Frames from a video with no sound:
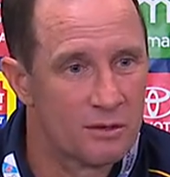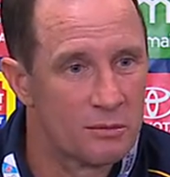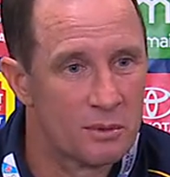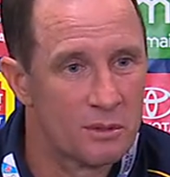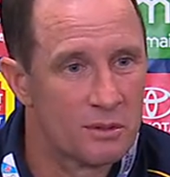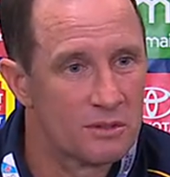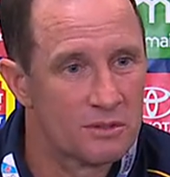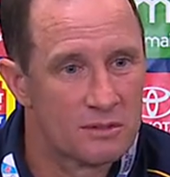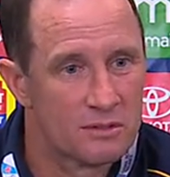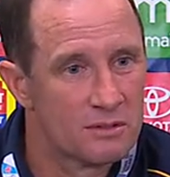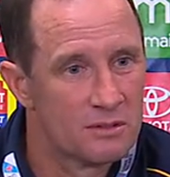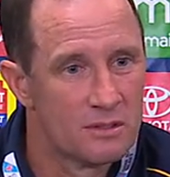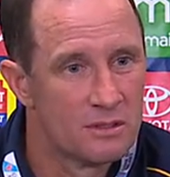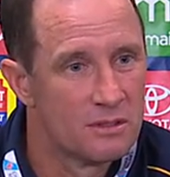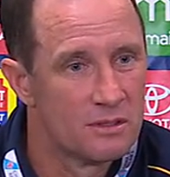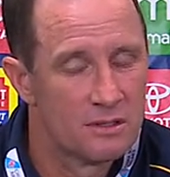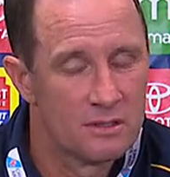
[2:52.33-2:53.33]
to be honest.
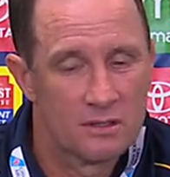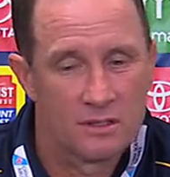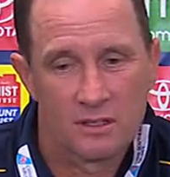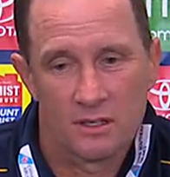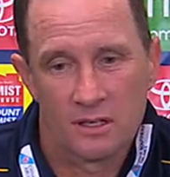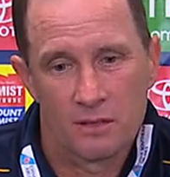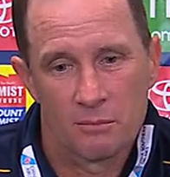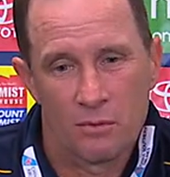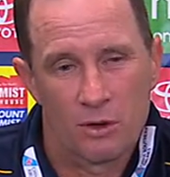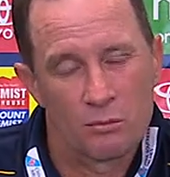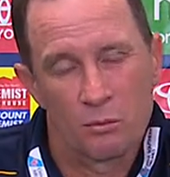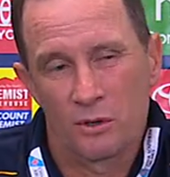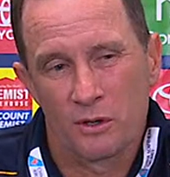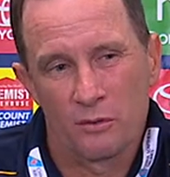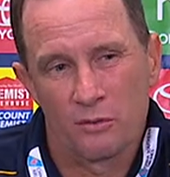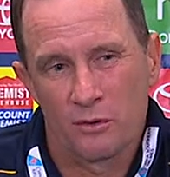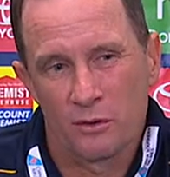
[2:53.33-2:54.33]
What are
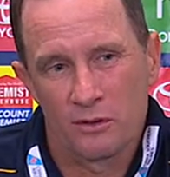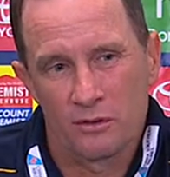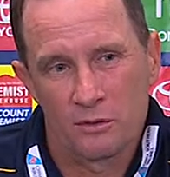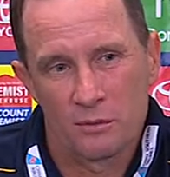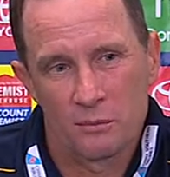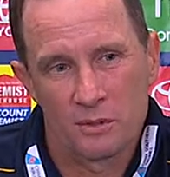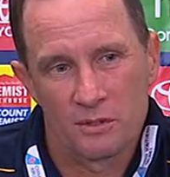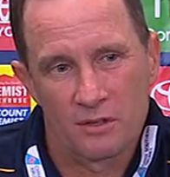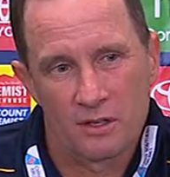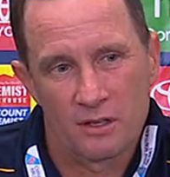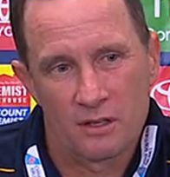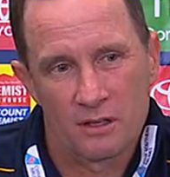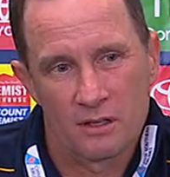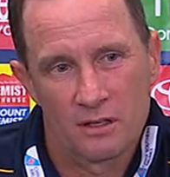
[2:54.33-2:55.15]
you referring to in particular?